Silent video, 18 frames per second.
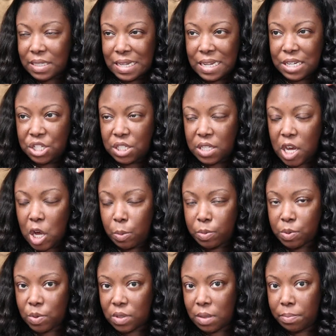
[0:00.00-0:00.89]
so it just
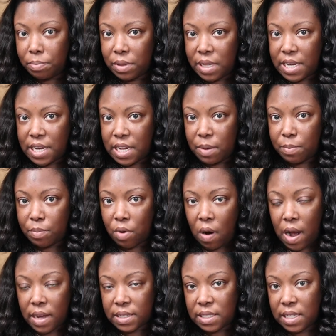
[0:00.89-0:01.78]
helps with the blending
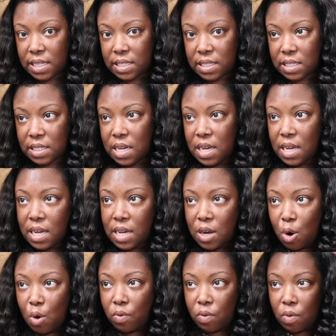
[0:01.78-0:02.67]
process
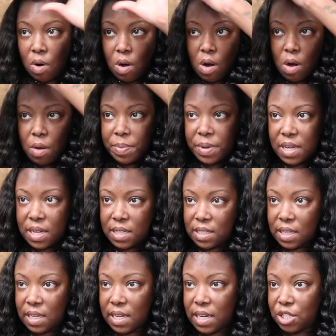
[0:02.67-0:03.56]
overall
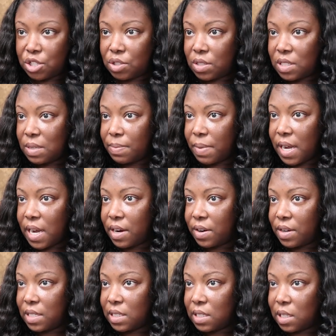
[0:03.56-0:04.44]
because again as you can see my hair
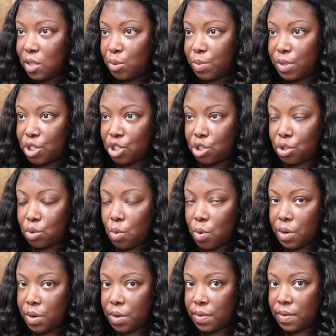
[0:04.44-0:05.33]
is a little bit
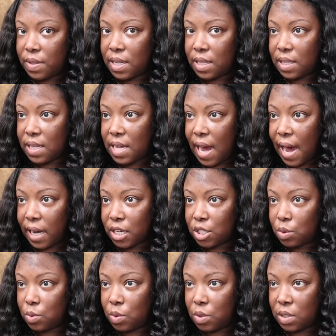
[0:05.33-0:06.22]
shorter than the
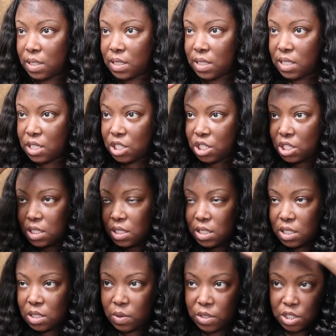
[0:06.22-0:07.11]
actual
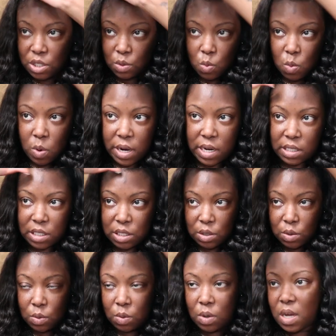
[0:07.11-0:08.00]
extension so I just wanted
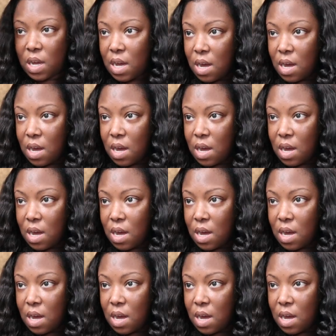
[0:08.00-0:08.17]
to